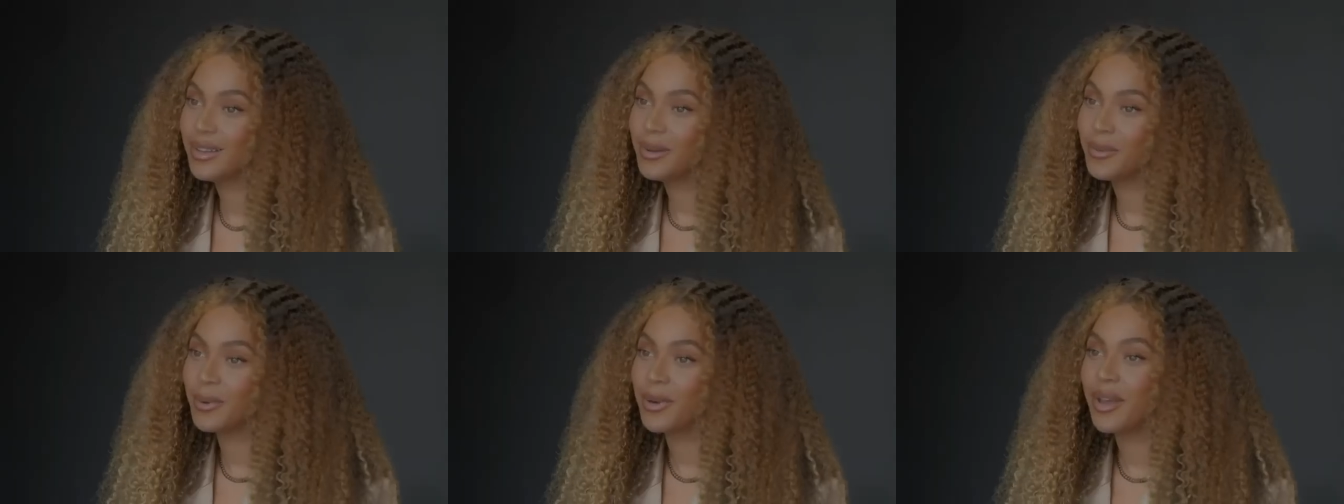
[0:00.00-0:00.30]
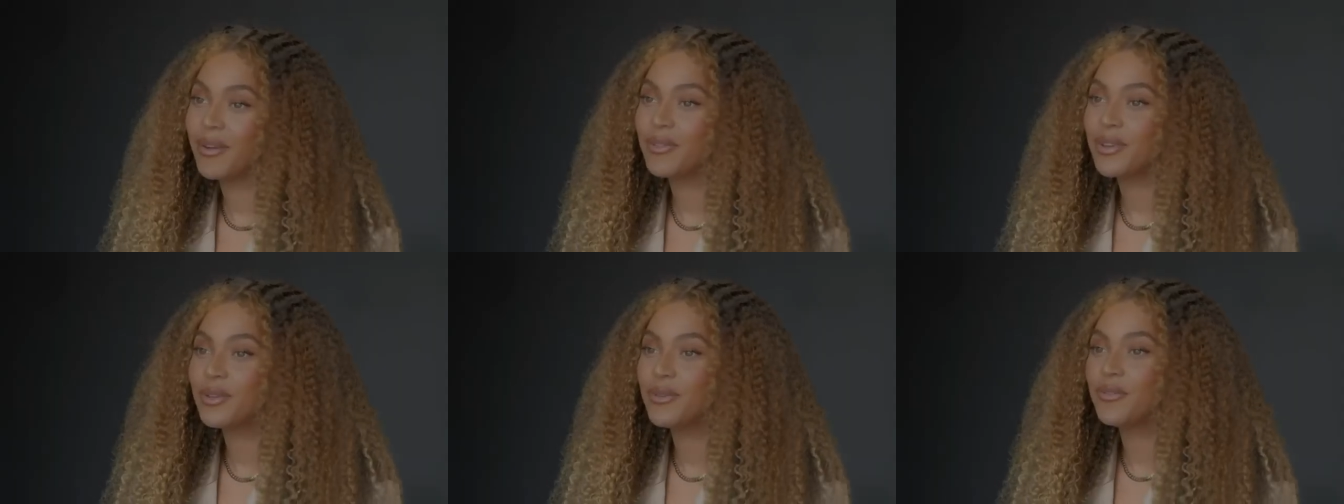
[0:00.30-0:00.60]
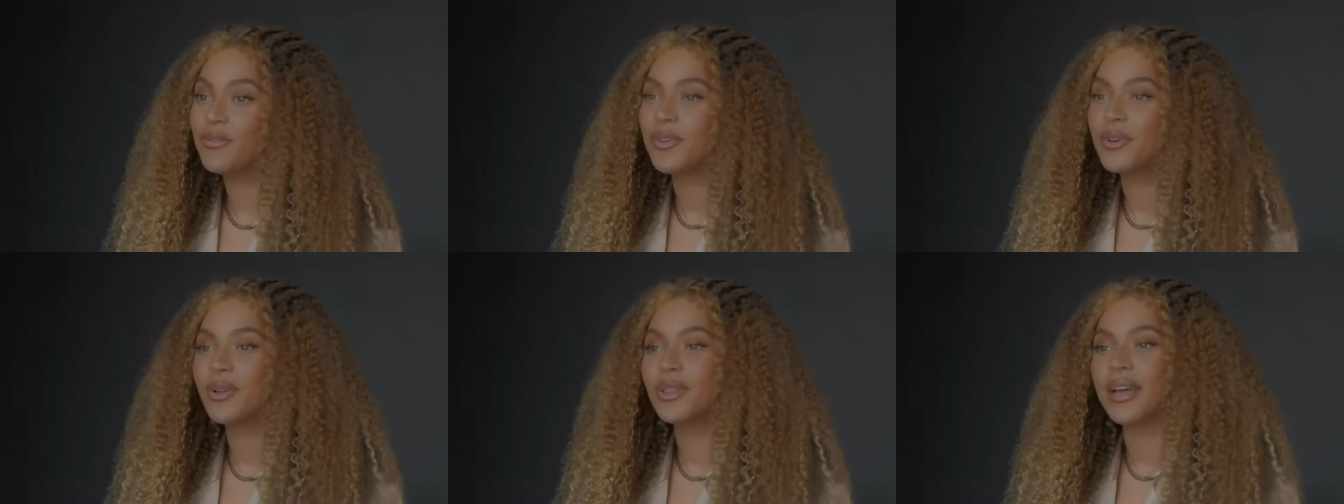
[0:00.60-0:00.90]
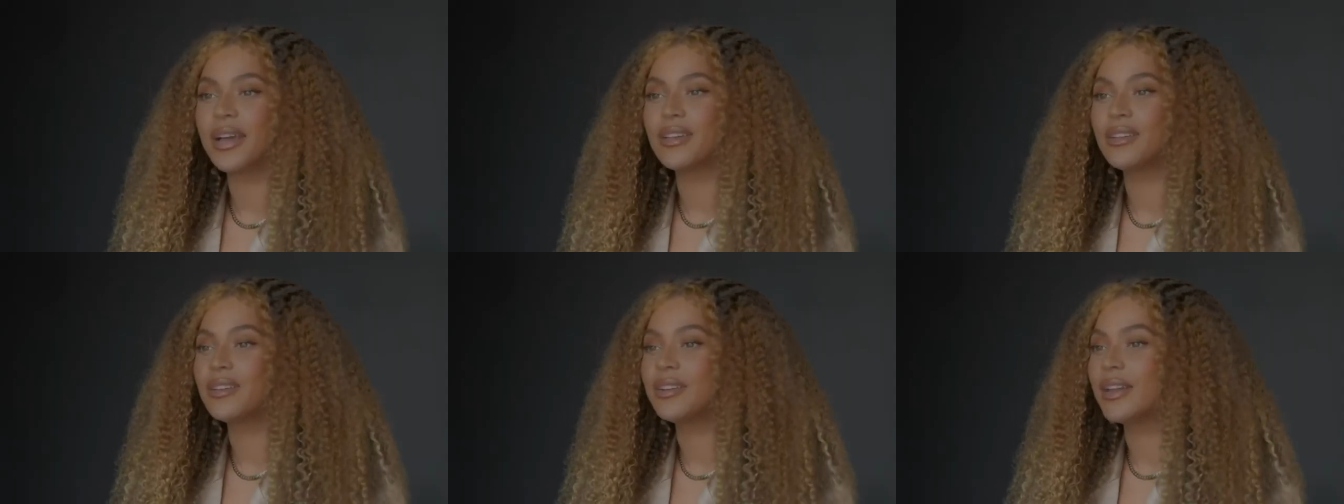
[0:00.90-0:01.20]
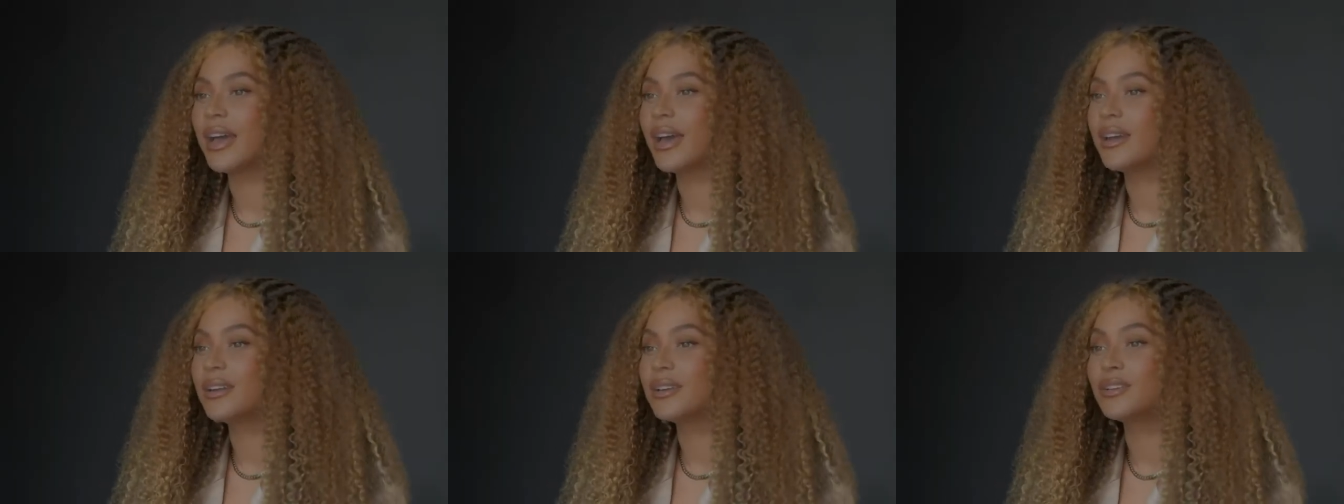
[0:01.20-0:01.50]
Whenever you feel like
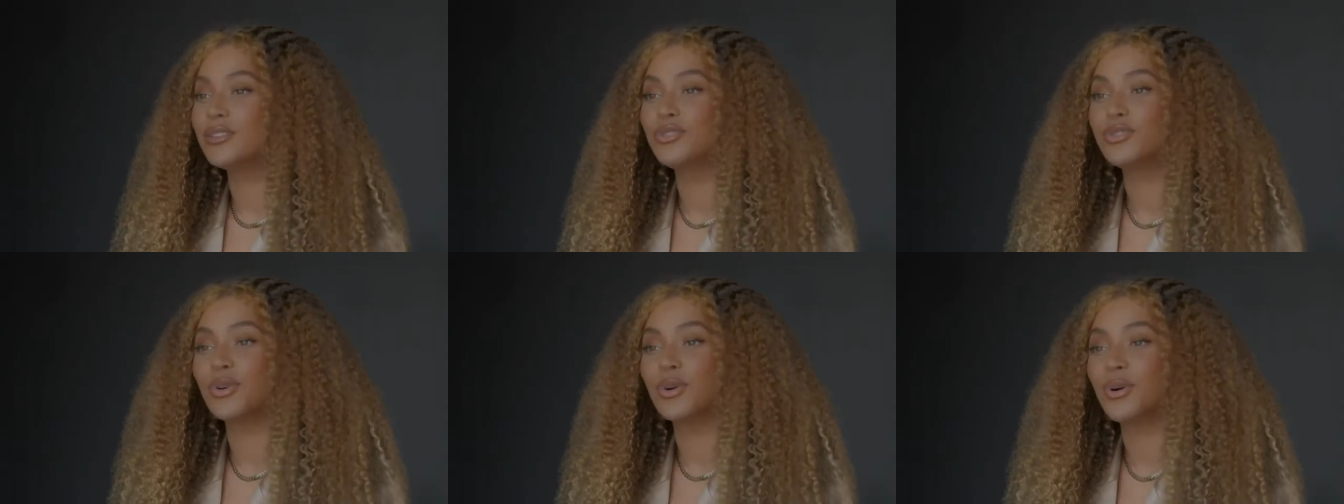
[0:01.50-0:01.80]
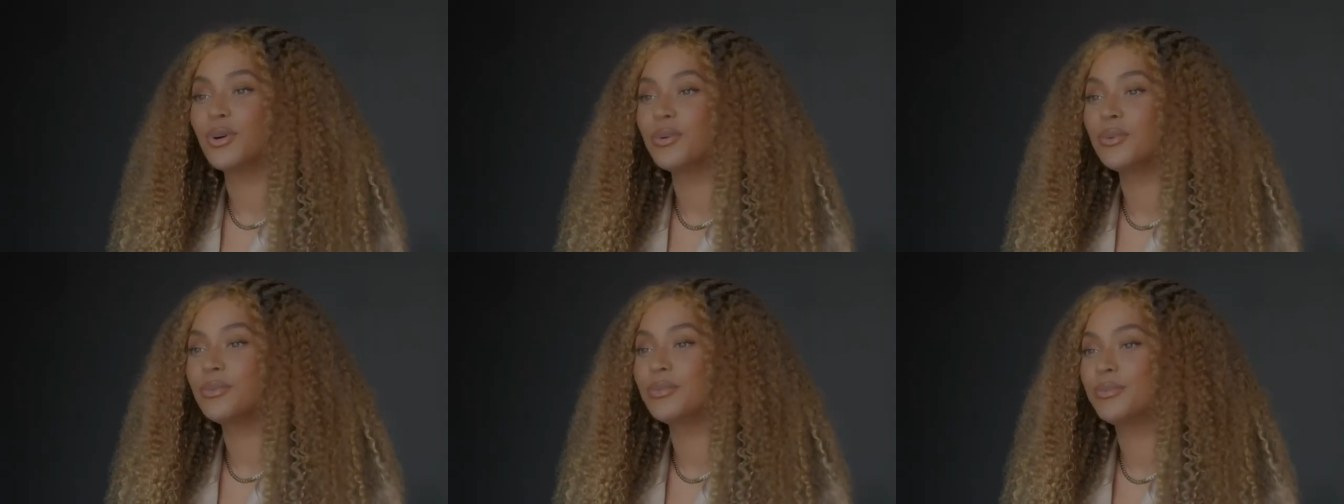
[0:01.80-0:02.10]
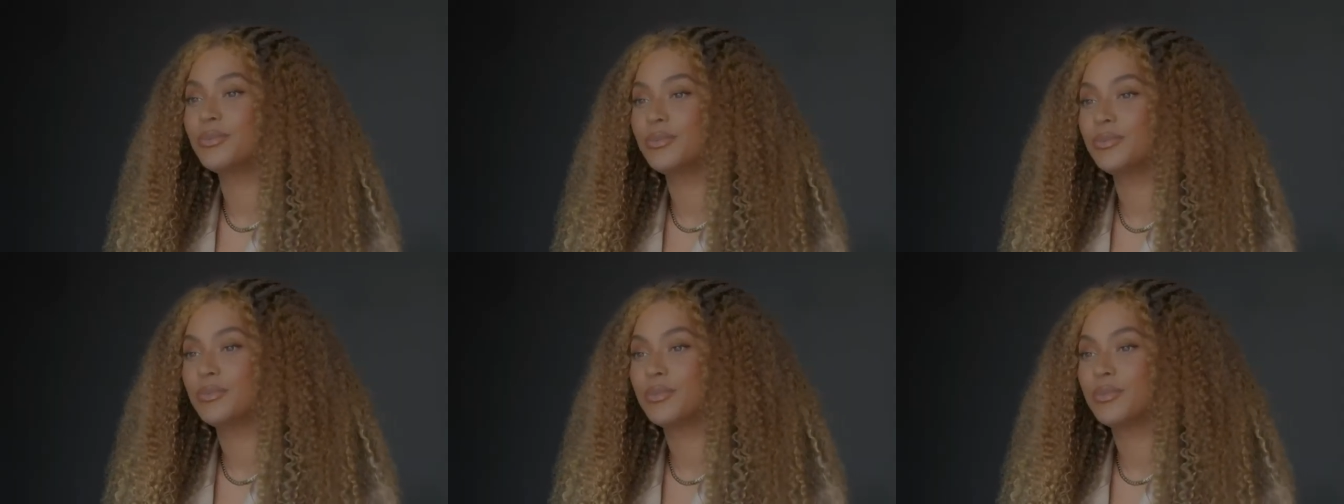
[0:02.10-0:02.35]
you're not in control